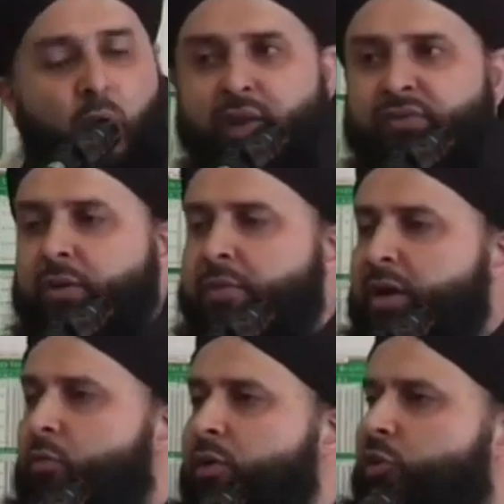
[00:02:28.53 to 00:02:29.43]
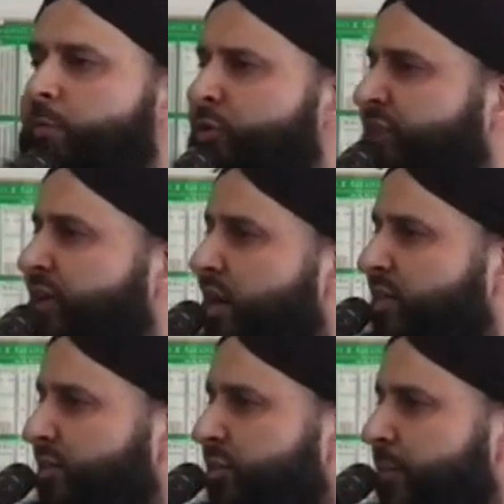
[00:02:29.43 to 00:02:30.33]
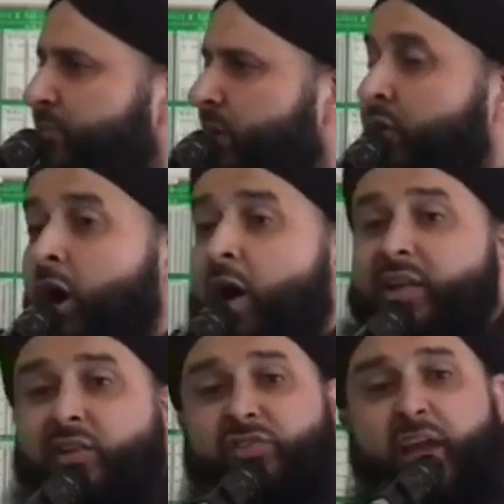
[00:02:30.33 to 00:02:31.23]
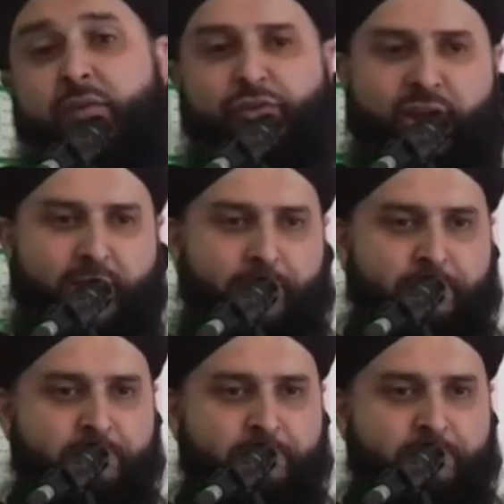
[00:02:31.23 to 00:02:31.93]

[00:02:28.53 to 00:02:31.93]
What if somebody wanted to push a narrative regarding the slave trade